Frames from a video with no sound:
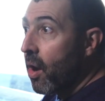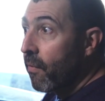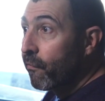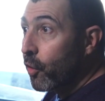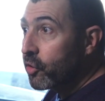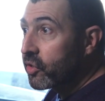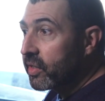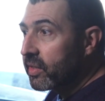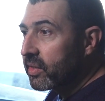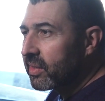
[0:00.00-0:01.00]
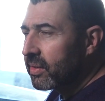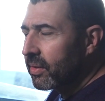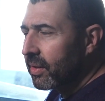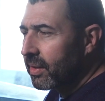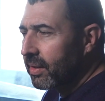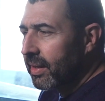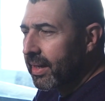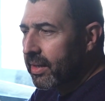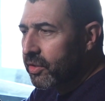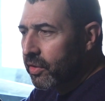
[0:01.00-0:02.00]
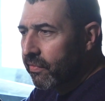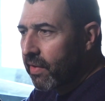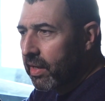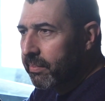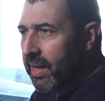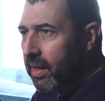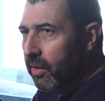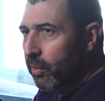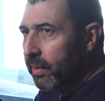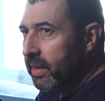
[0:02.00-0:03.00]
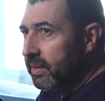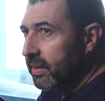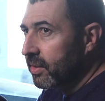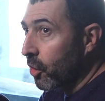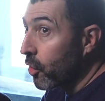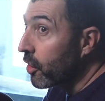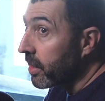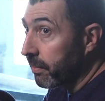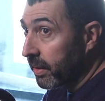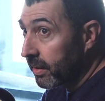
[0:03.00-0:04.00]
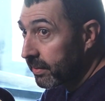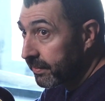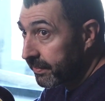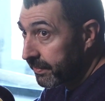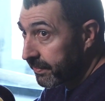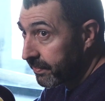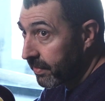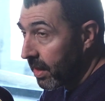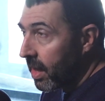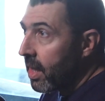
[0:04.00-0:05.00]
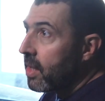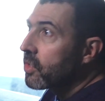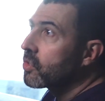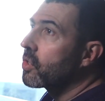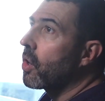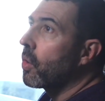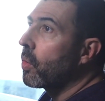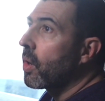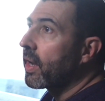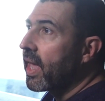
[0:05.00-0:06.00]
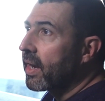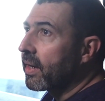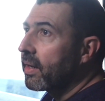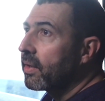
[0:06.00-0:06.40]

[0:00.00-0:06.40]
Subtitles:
versus, oh, I got to turn the volume down a little bit because it's hurting me. Yeah. So again,